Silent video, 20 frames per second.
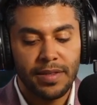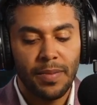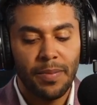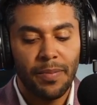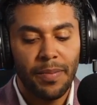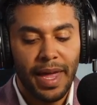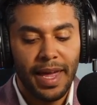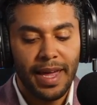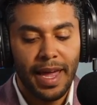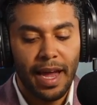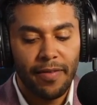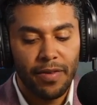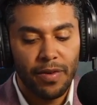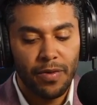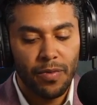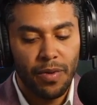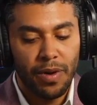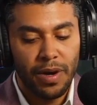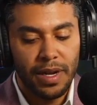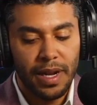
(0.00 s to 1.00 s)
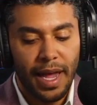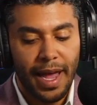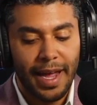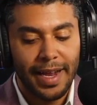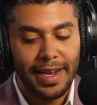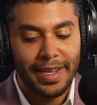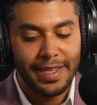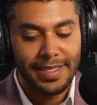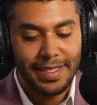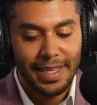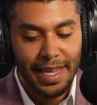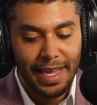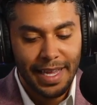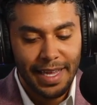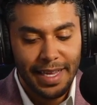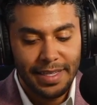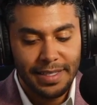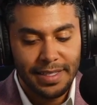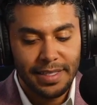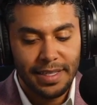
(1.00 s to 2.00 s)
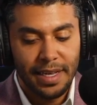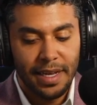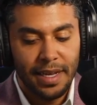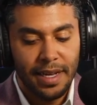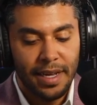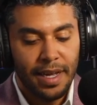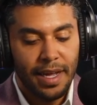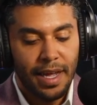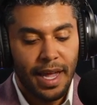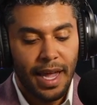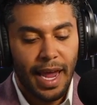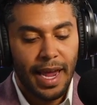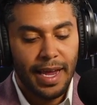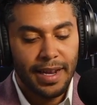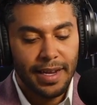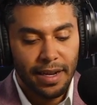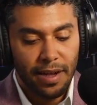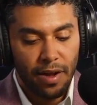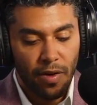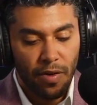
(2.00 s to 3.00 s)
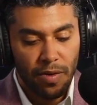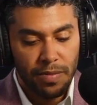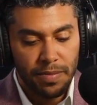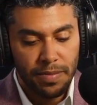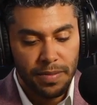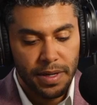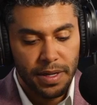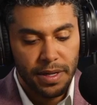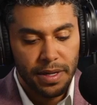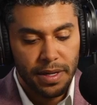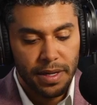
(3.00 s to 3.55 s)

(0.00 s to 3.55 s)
to make everyone at his ease and at home.